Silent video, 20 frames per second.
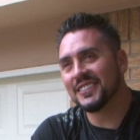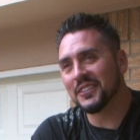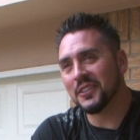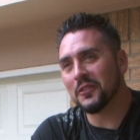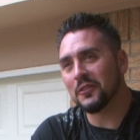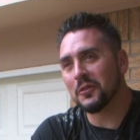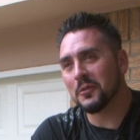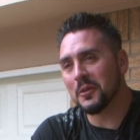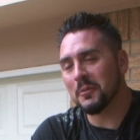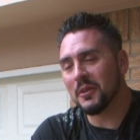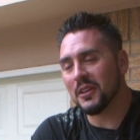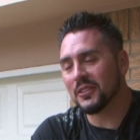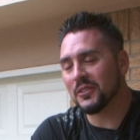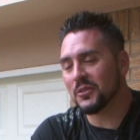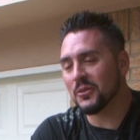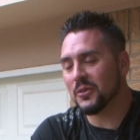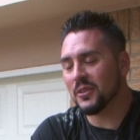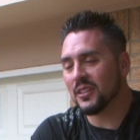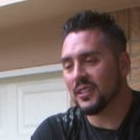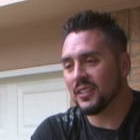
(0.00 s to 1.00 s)
so from the
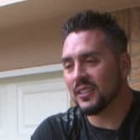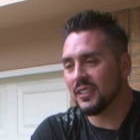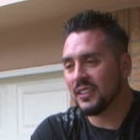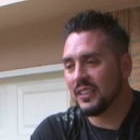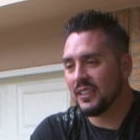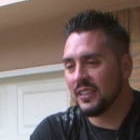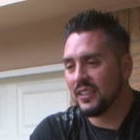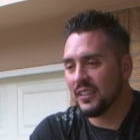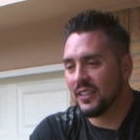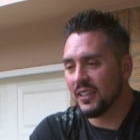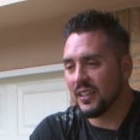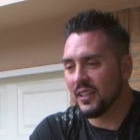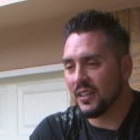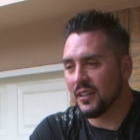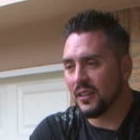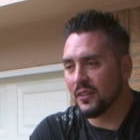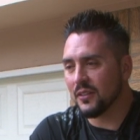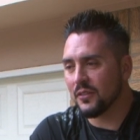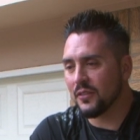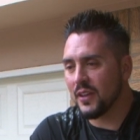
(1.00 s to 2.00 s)
Montoya
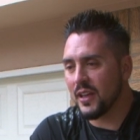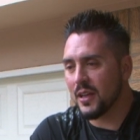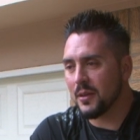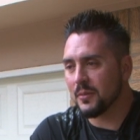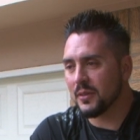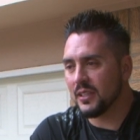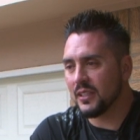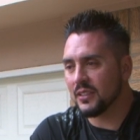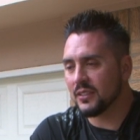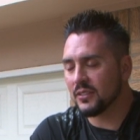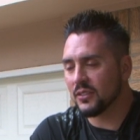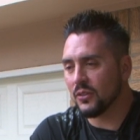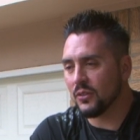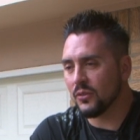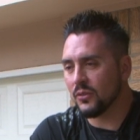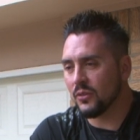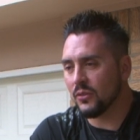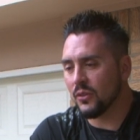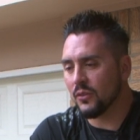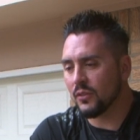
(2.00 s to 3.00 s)
family. And
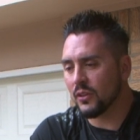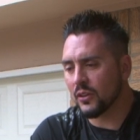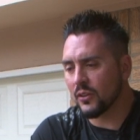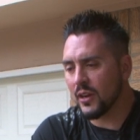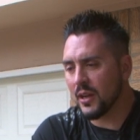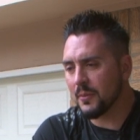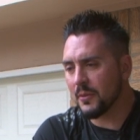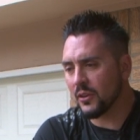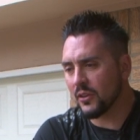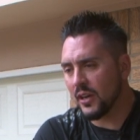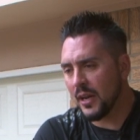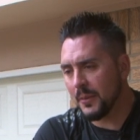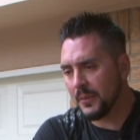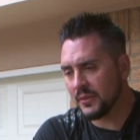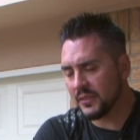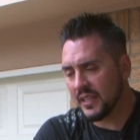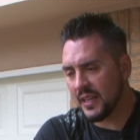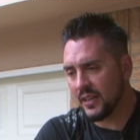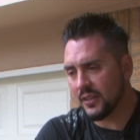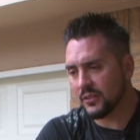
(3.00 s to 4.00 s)
so over at Grandma and
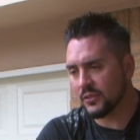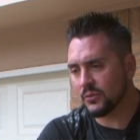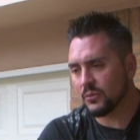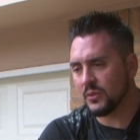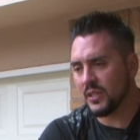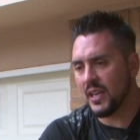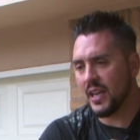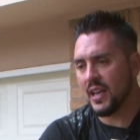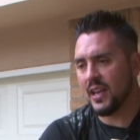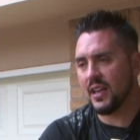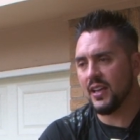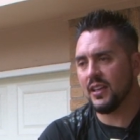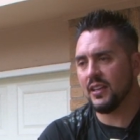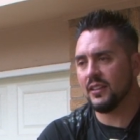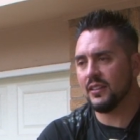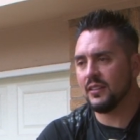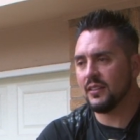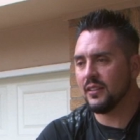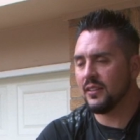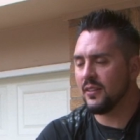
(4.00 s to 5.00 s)
Grandpa's house, we
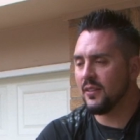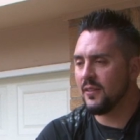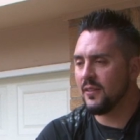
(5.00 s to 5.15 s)
had